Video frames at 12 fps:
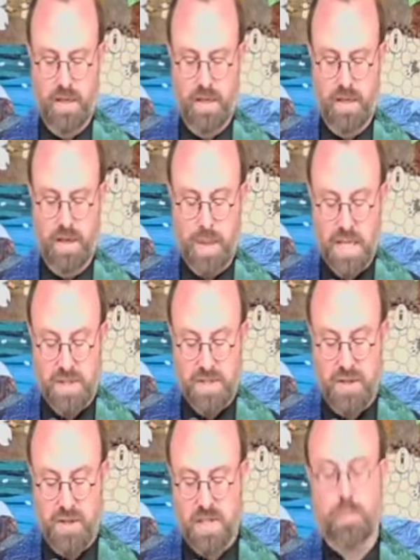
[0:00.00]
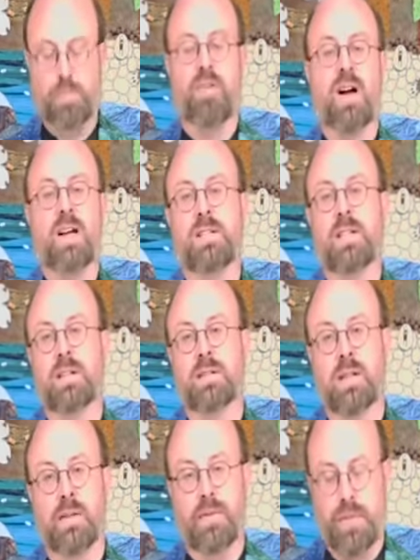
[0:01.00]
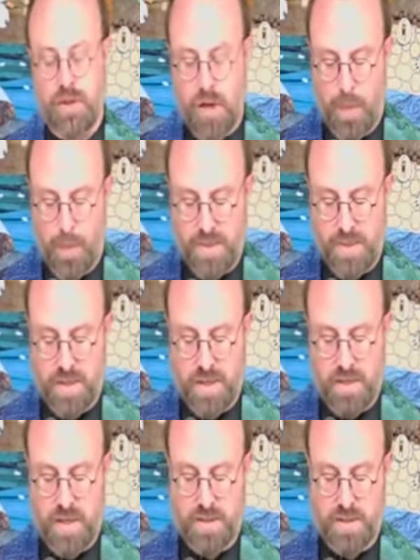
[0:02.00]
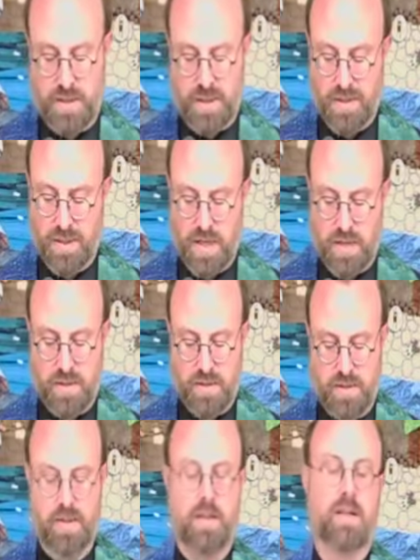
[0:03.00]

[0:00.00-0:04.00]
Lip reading: But it's not surprising that theopasy doesn't exist,